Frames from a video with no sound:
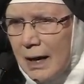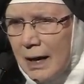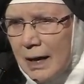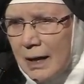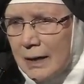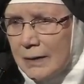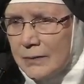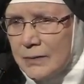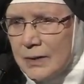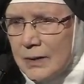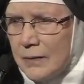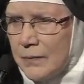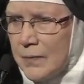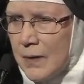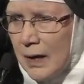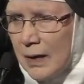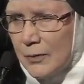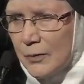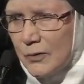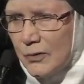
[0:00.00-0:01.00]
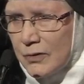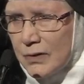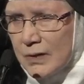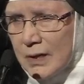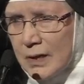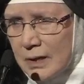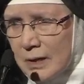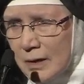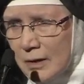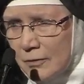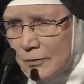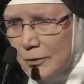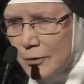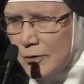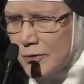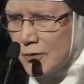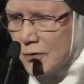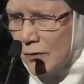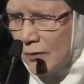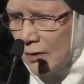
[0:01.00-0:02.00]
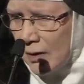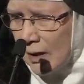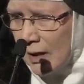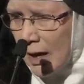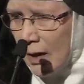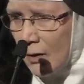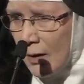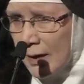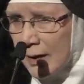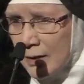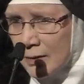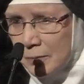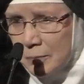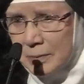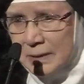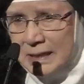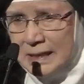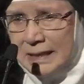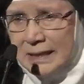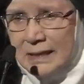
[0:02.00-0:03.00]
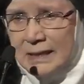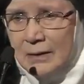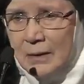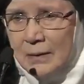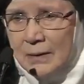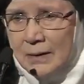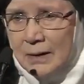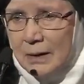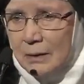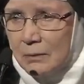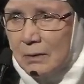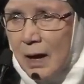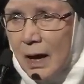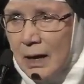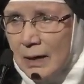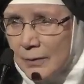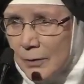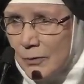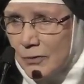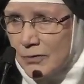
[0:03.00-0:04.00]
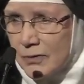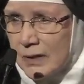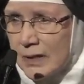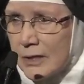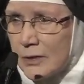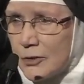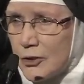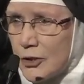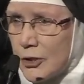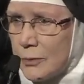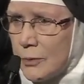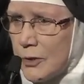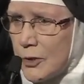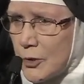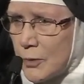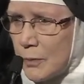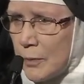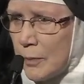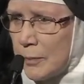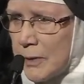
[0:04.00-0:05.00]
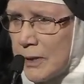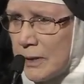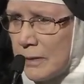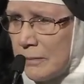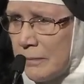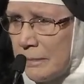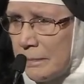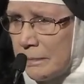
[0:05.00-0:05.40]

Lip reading: I did not see, first of all, how I could play, honestly, a Jewish woman.